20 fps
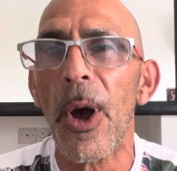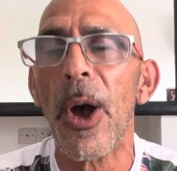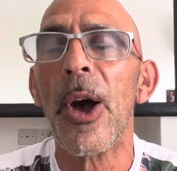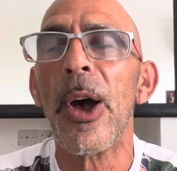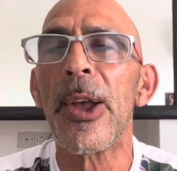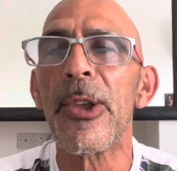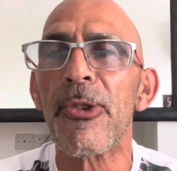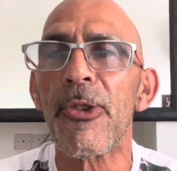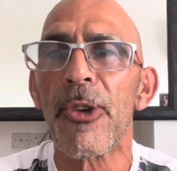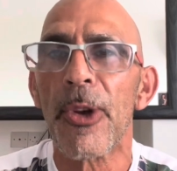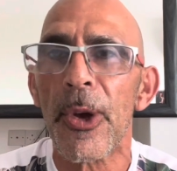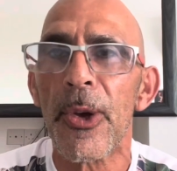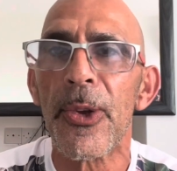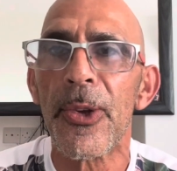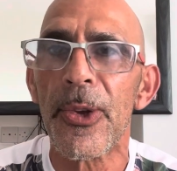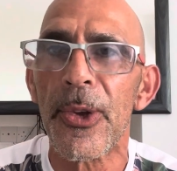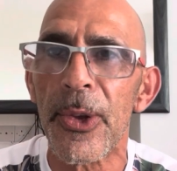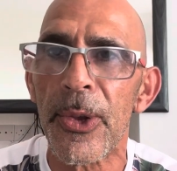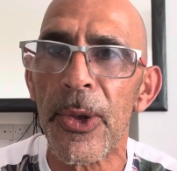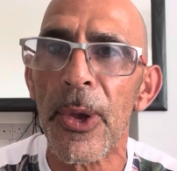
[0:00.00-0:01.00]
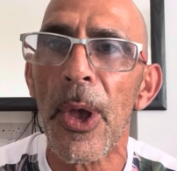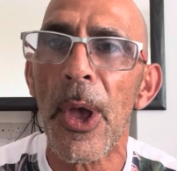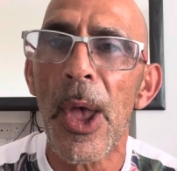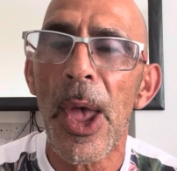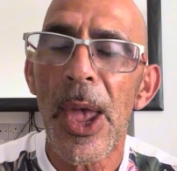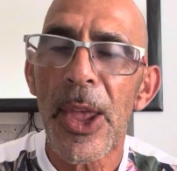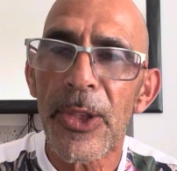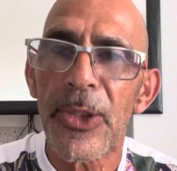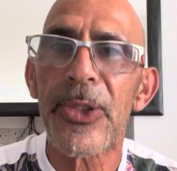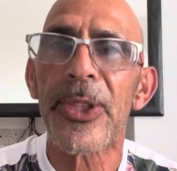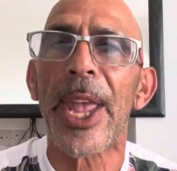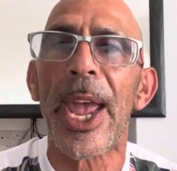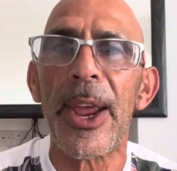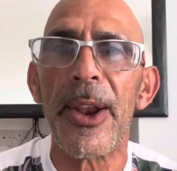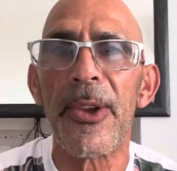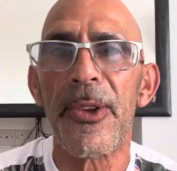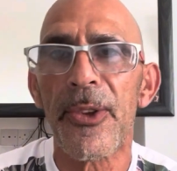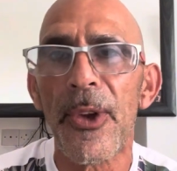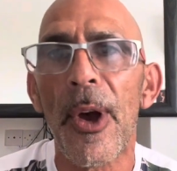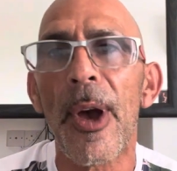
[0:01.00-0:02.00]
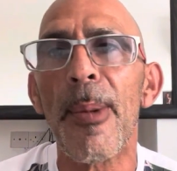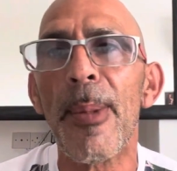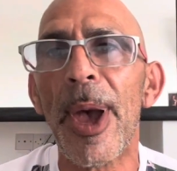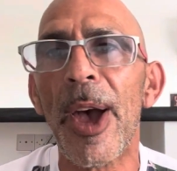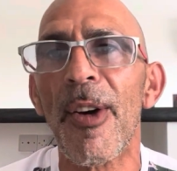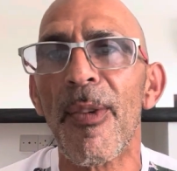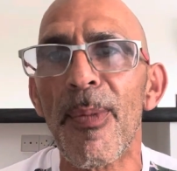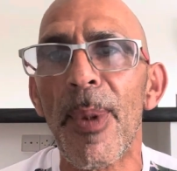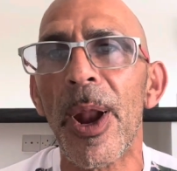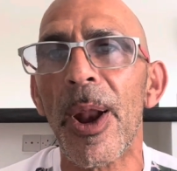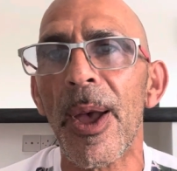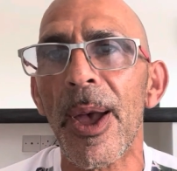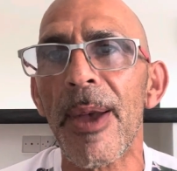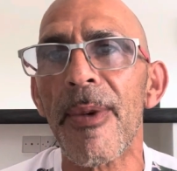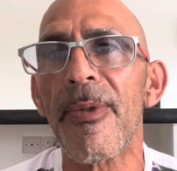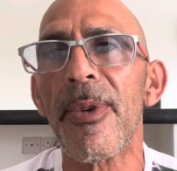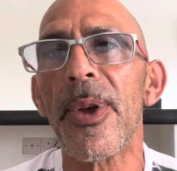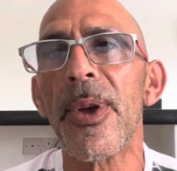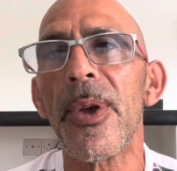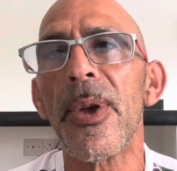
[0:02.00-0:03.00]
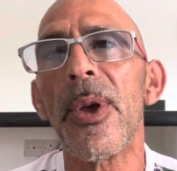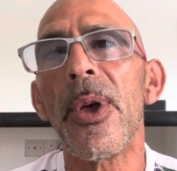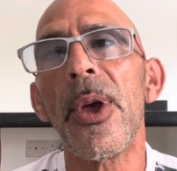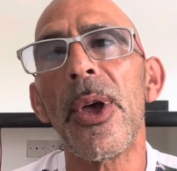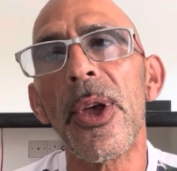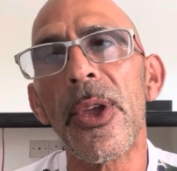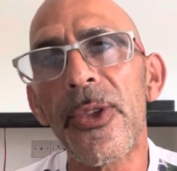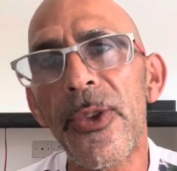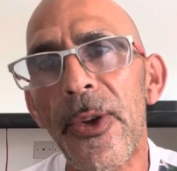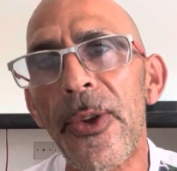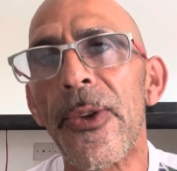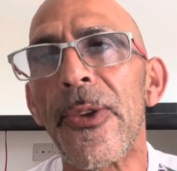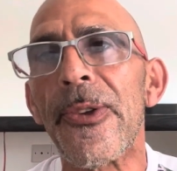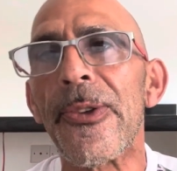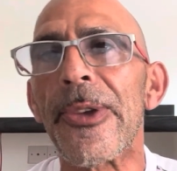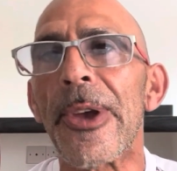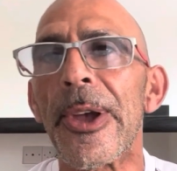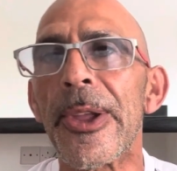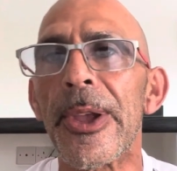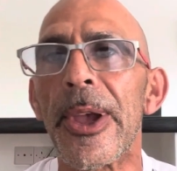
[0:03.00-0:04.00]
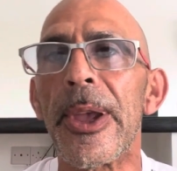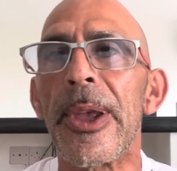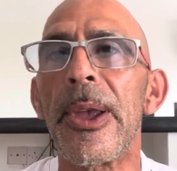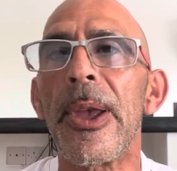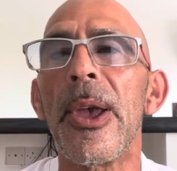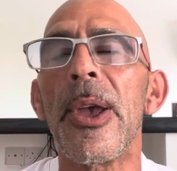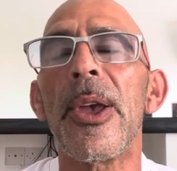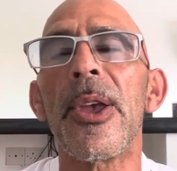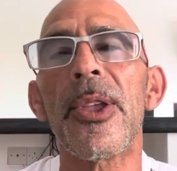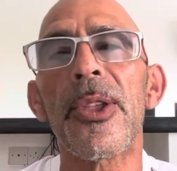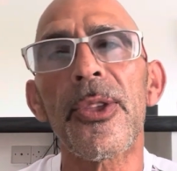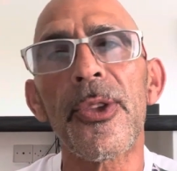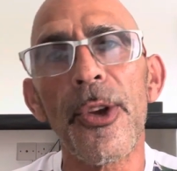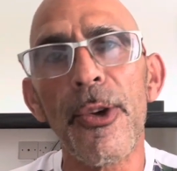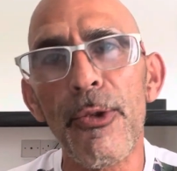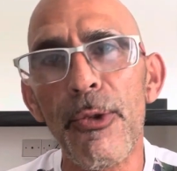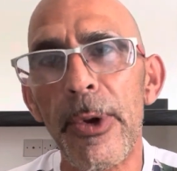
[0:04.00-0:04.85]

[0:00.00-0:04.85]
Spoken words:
I chose to take the time out of my life to study, to